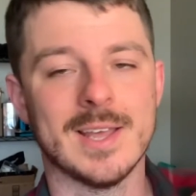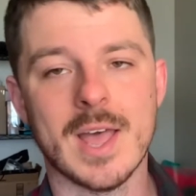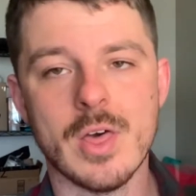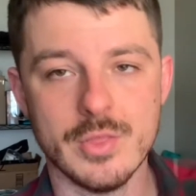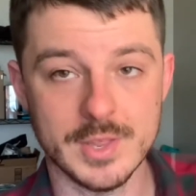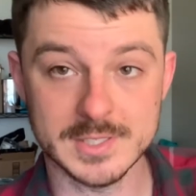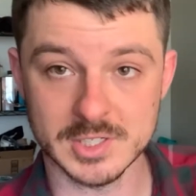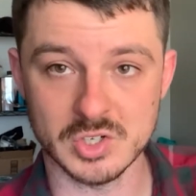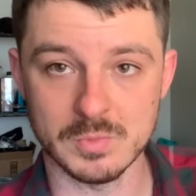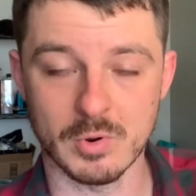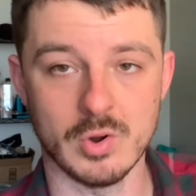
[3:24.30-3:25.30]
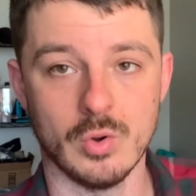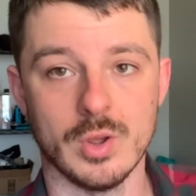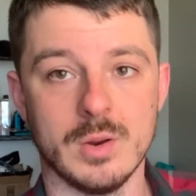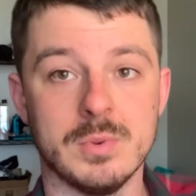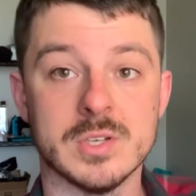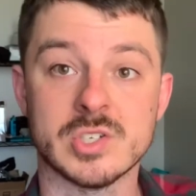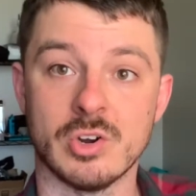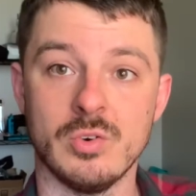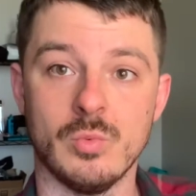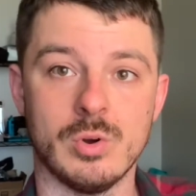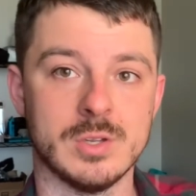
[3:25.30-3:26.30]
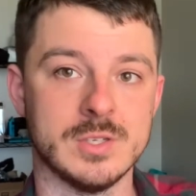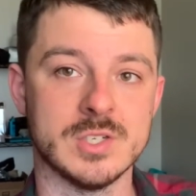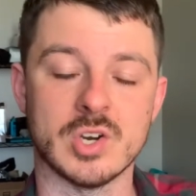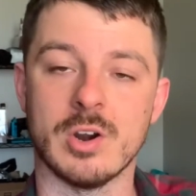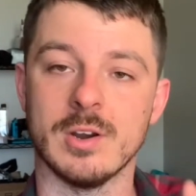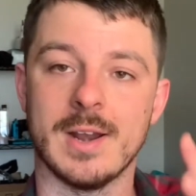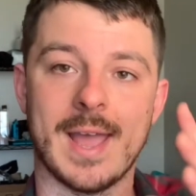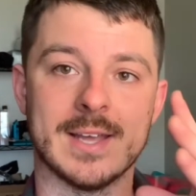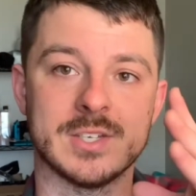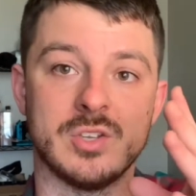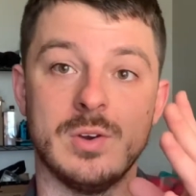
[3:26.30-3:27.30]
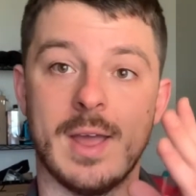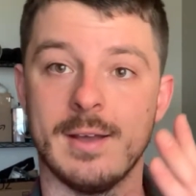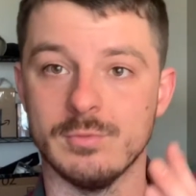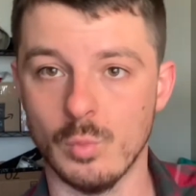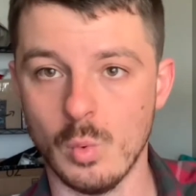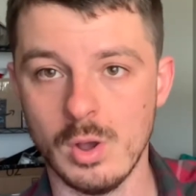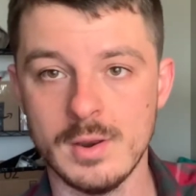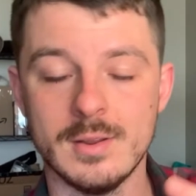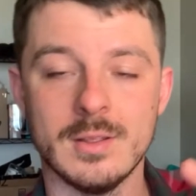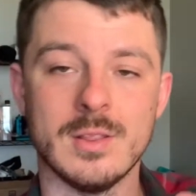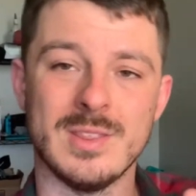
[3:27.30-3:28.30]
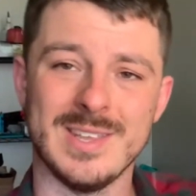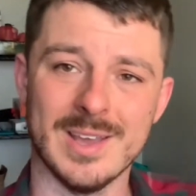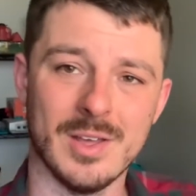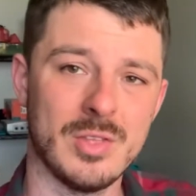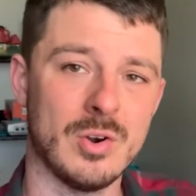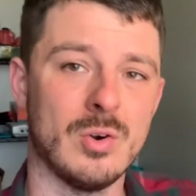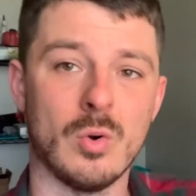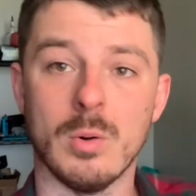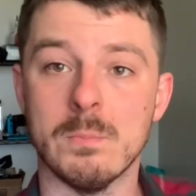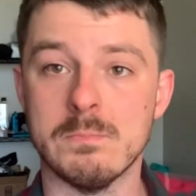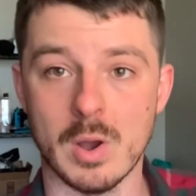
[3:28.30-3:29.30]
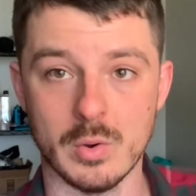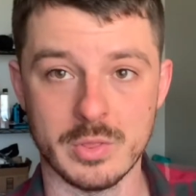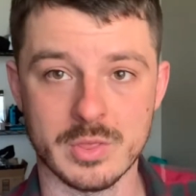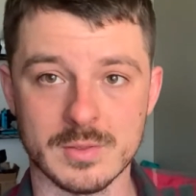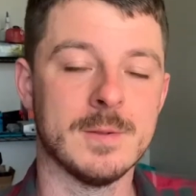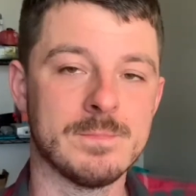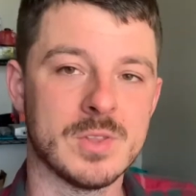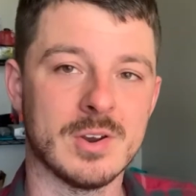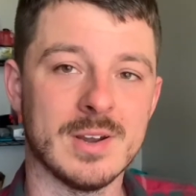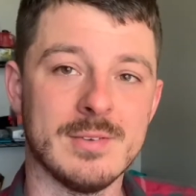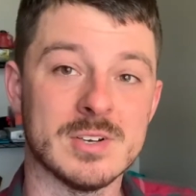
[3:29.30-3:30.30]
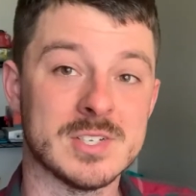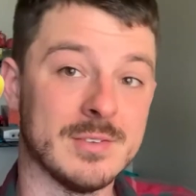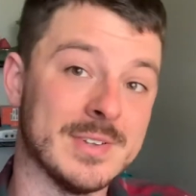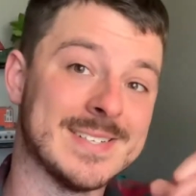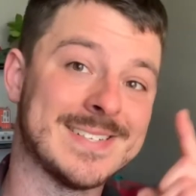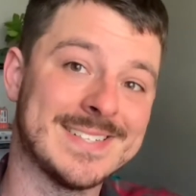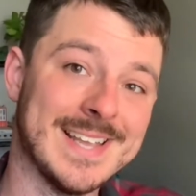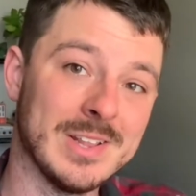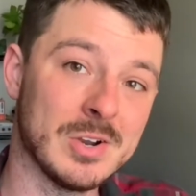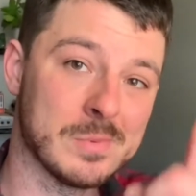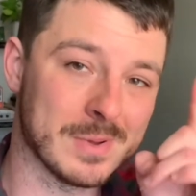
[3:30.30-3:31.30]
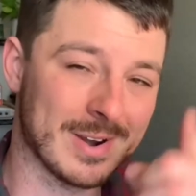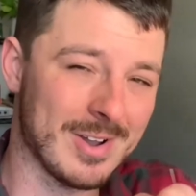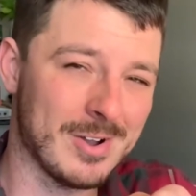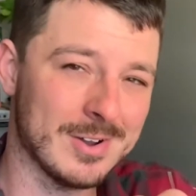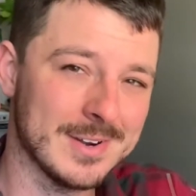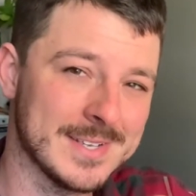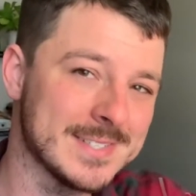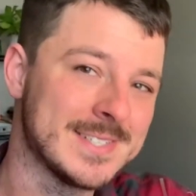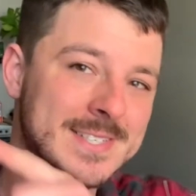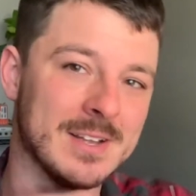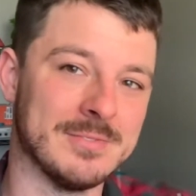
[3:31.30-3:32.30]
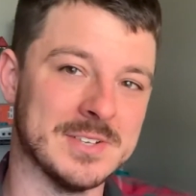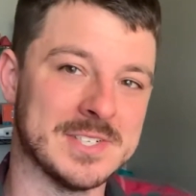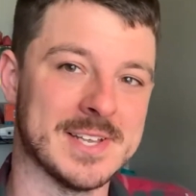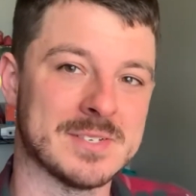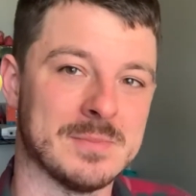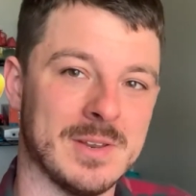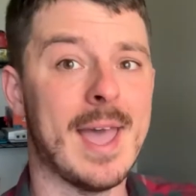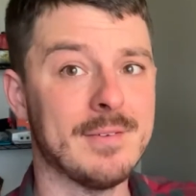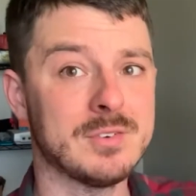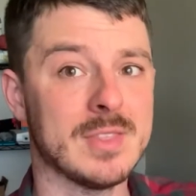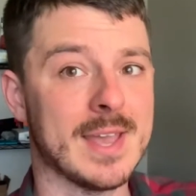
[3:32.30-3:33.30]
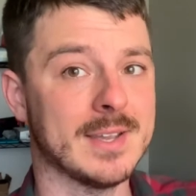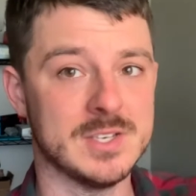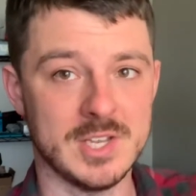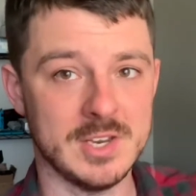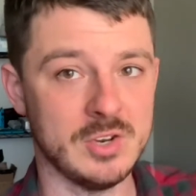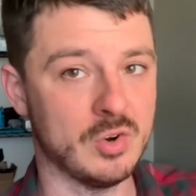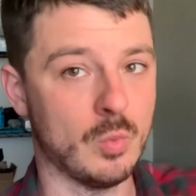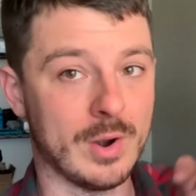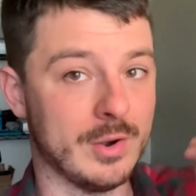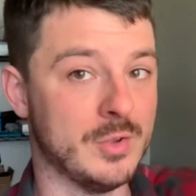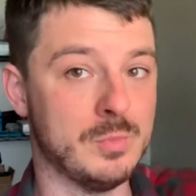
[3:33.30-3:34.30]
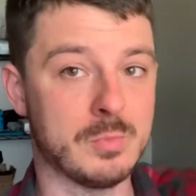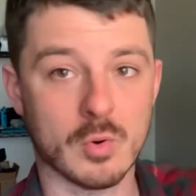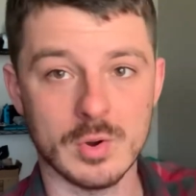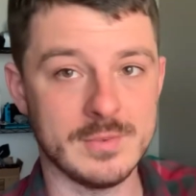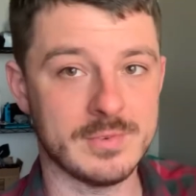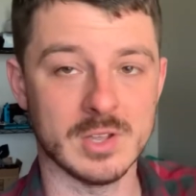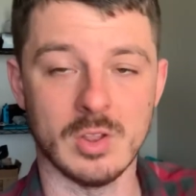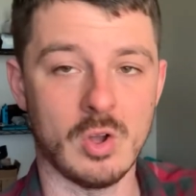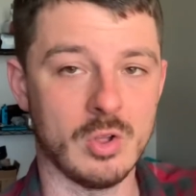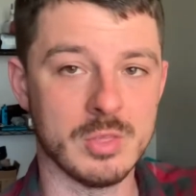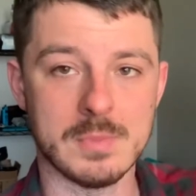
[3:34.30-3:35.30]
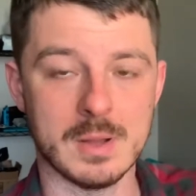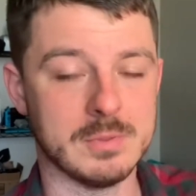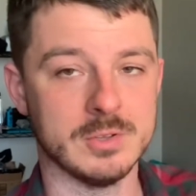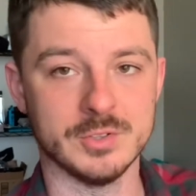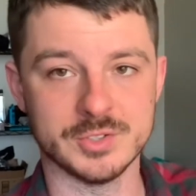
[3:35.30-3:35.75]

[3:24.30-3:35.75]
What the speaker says: this is super annoying, but certain ones are going to ask you to have one, the other, or both. You're going to give yourself a stellar but honest self-assessment. After that, continue to where you pre-fill all the bubbles